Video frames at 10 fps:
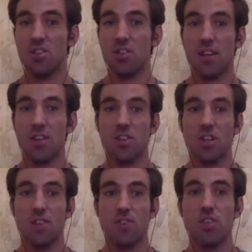
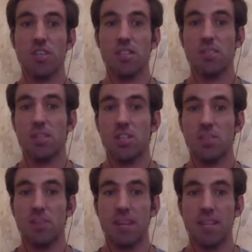kind of tree species
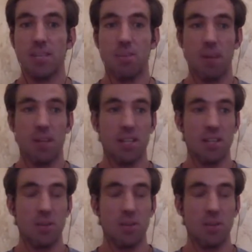mix that we're planting.